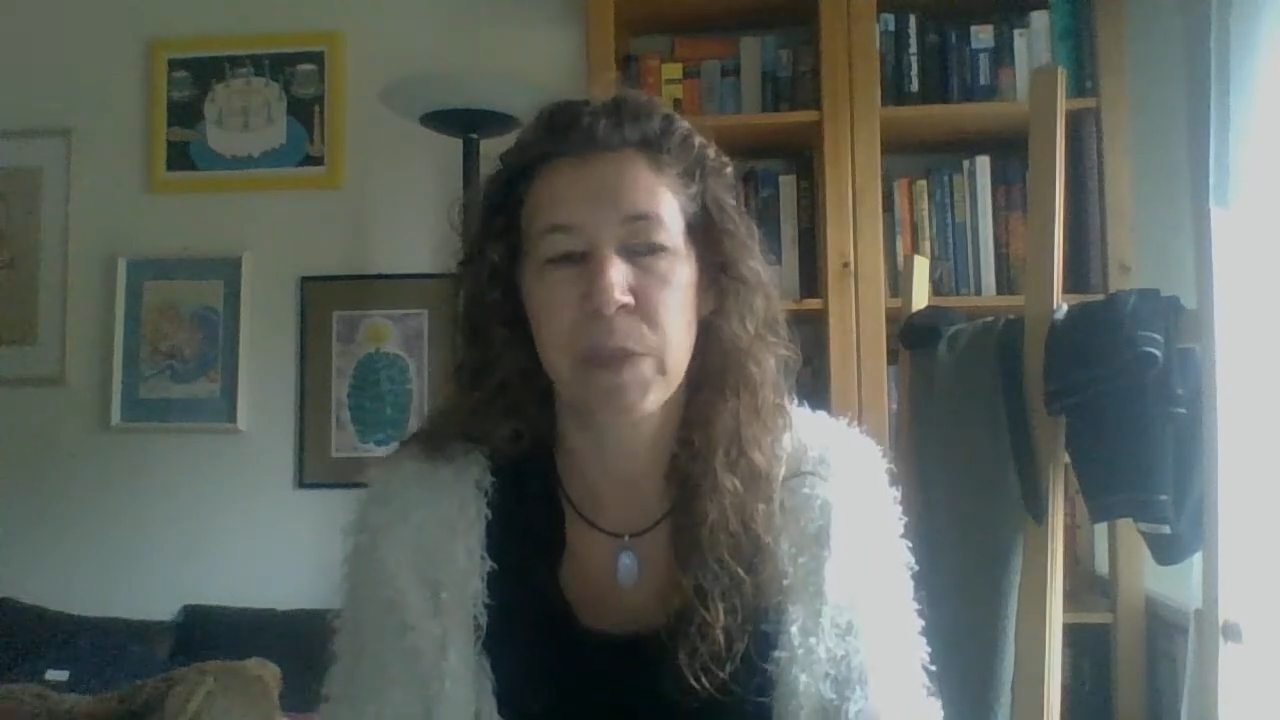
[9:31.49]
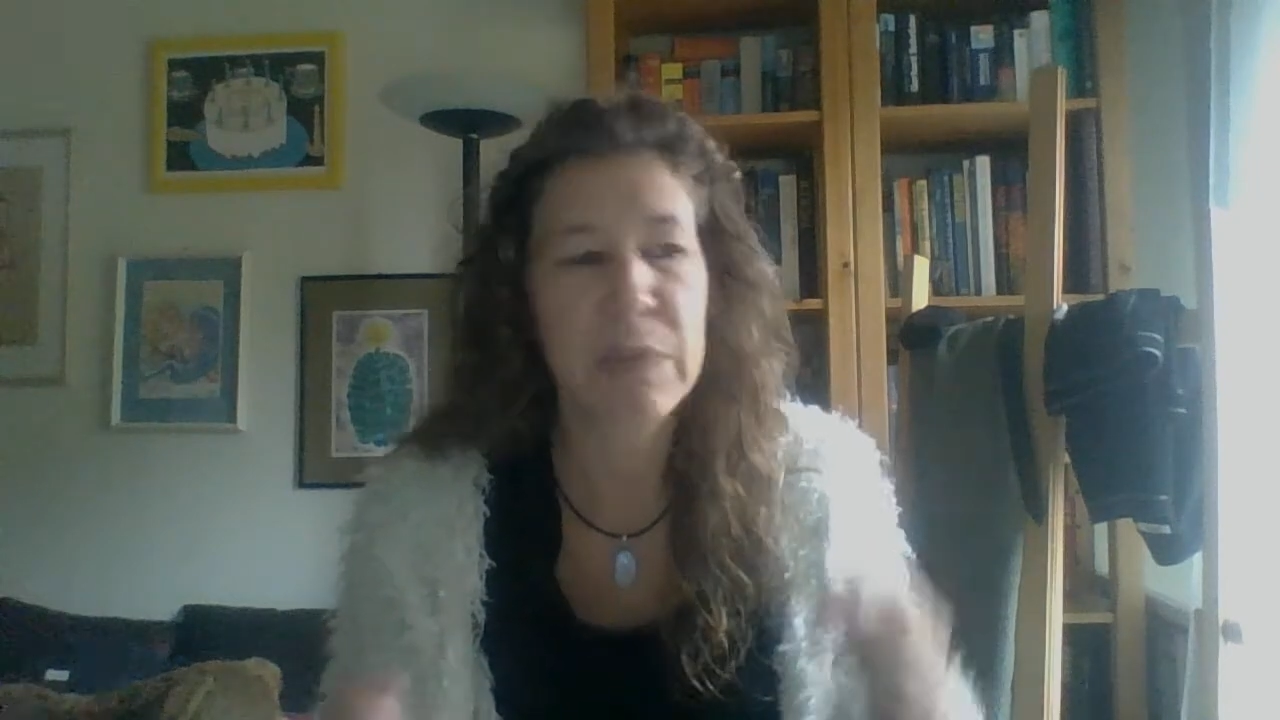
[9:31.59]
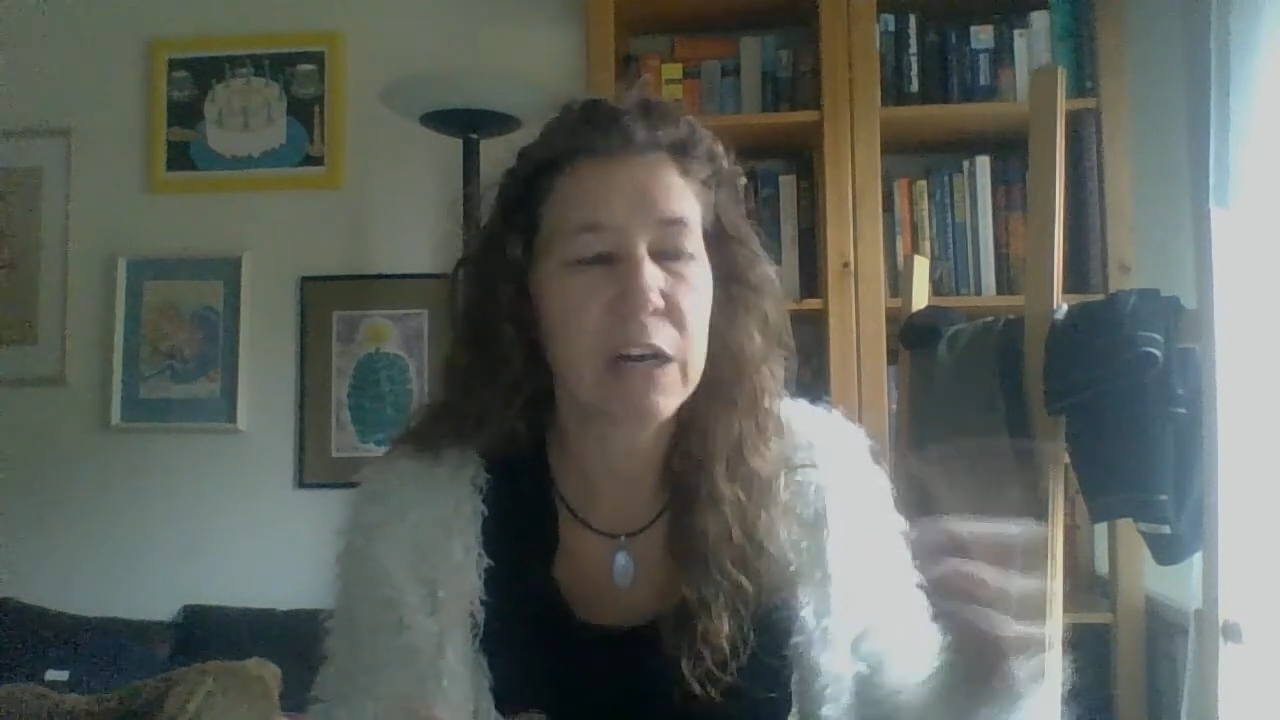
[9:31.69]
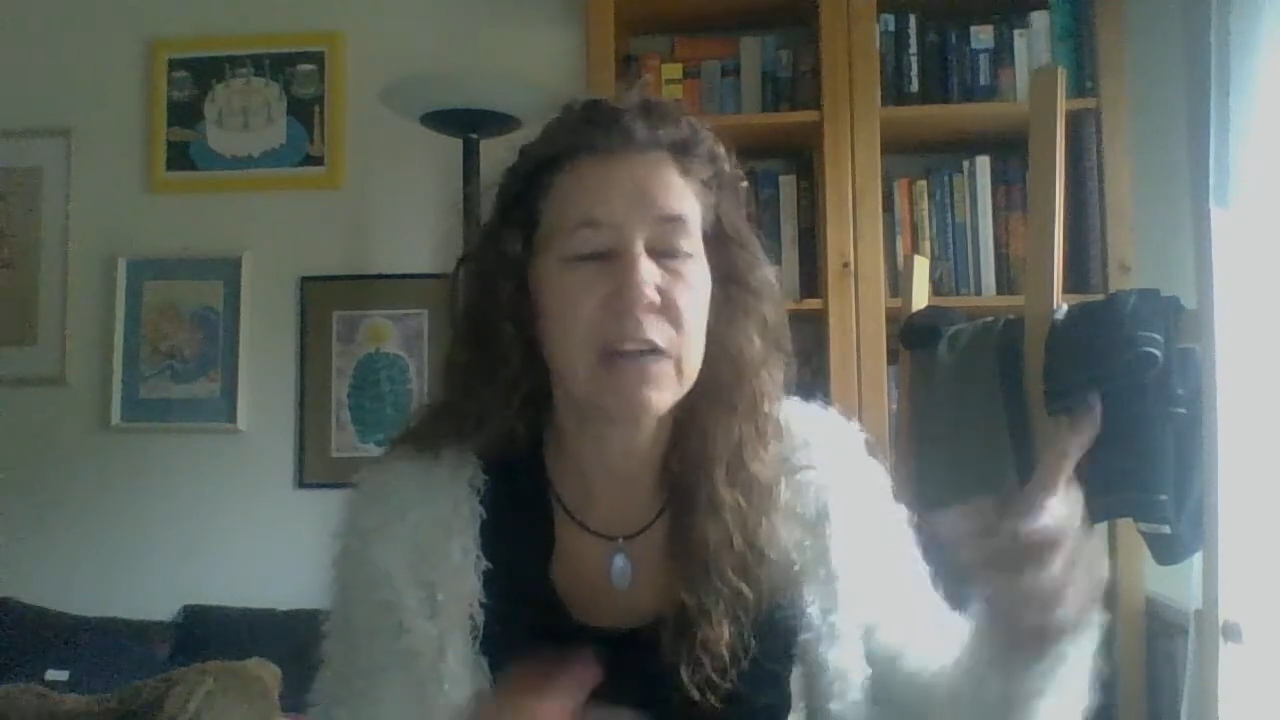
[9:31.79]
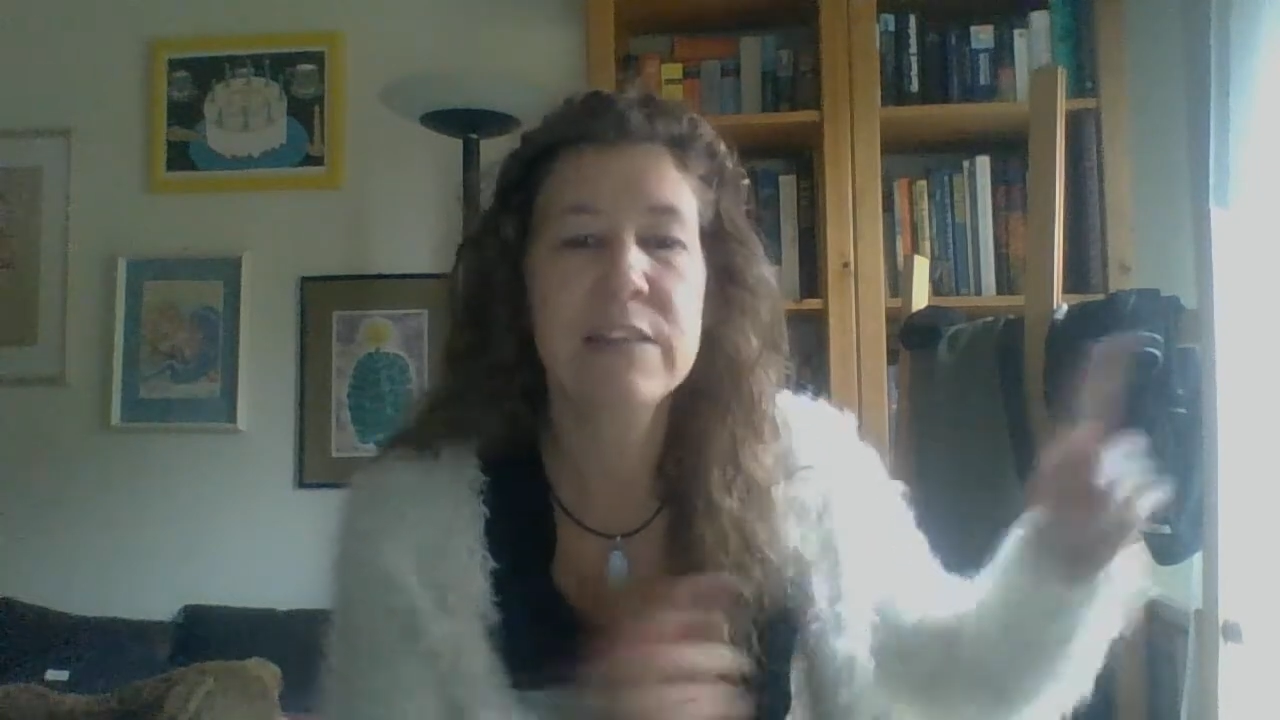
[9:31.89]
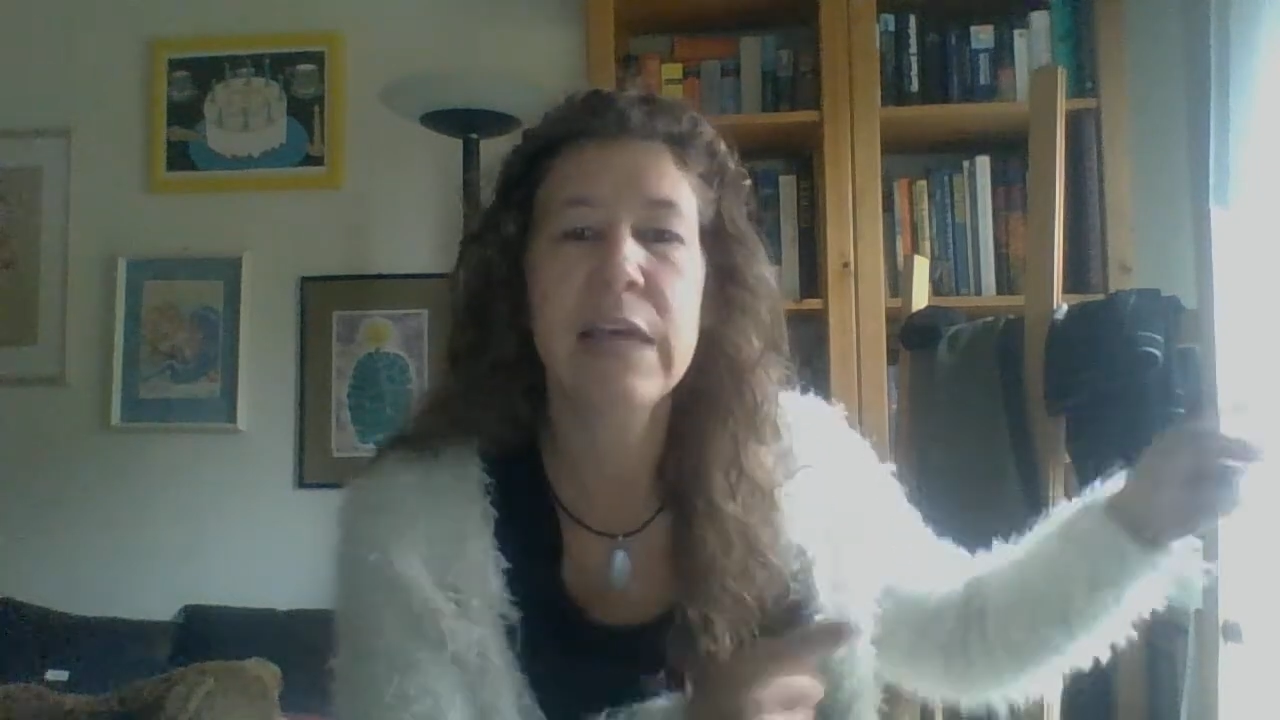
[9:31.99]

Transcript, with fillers: because